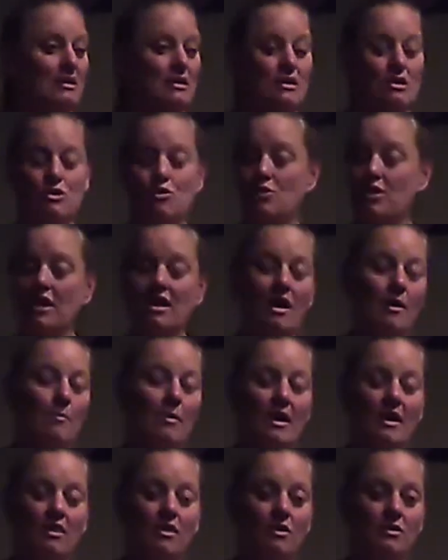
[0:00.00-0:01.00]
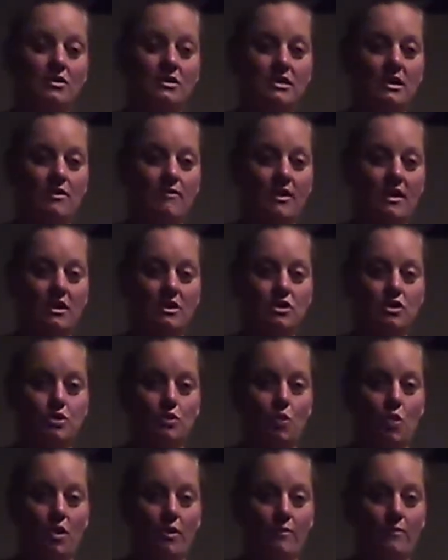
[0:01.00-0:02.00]
you cannot buy clothes at a regular
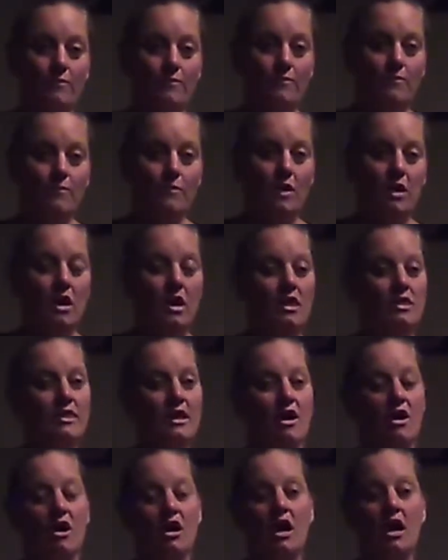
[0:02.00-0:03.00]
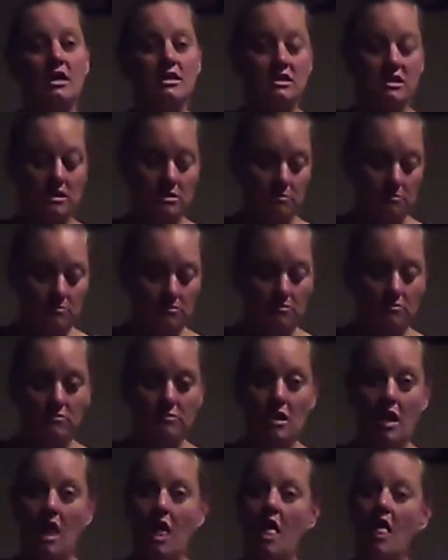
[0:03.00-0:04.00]
store. They're custom,
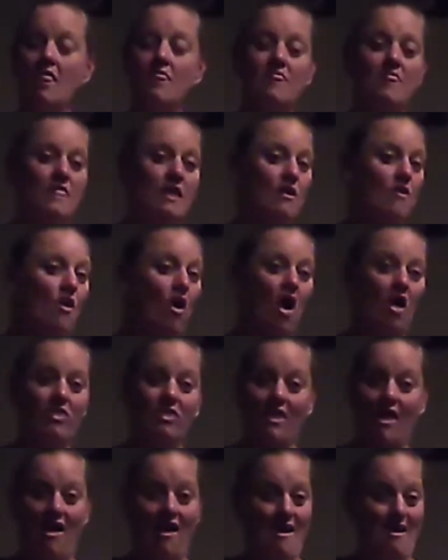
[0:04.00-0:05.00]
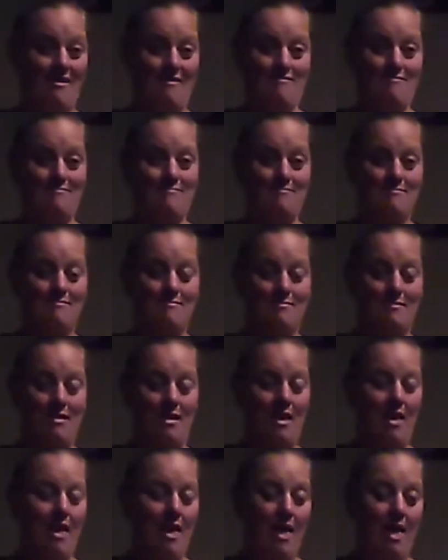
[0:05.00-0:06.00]
they're online,
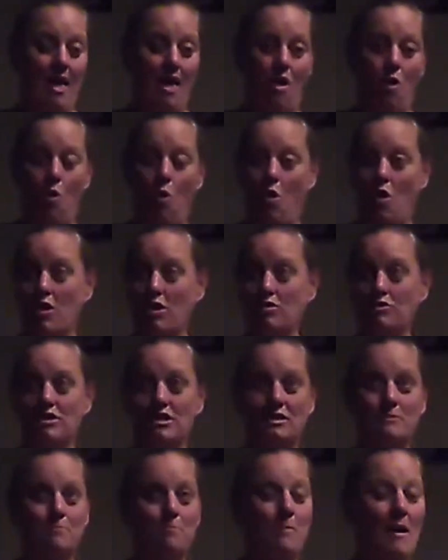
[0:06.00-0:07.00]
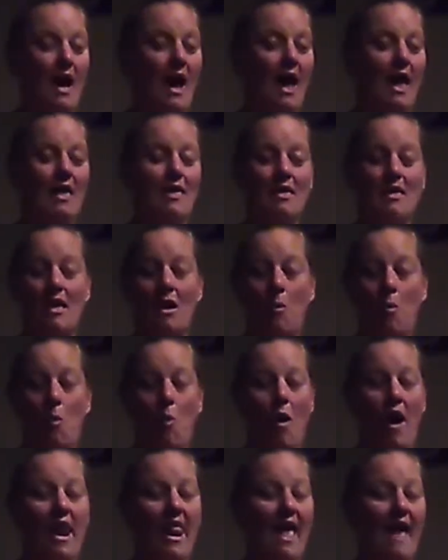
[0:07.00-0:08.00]
or you just buy
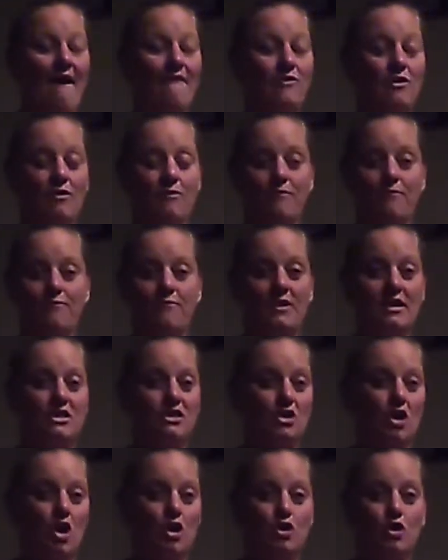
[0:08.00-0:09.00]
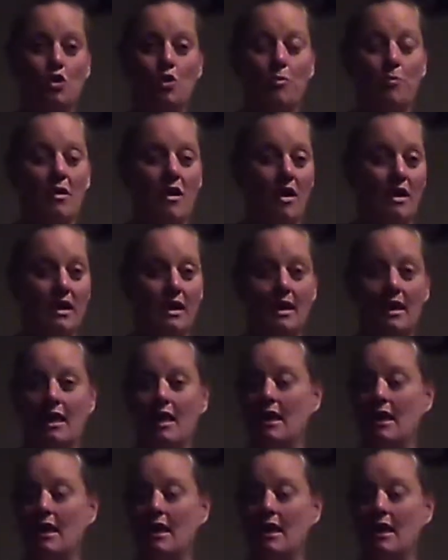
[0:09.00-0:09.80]
whatever fits on your body.